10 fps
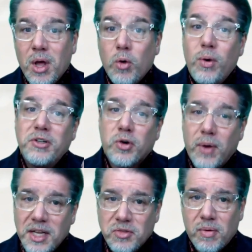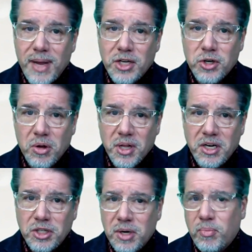with transformational
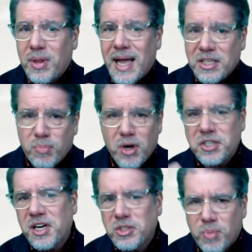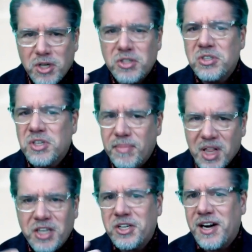leadership, with aspiration, inspiration,
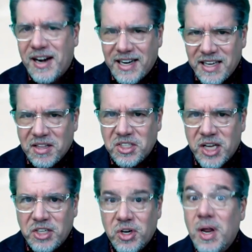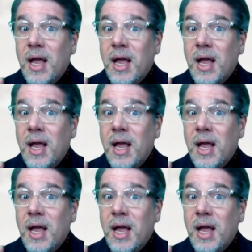stimulation, and idealization.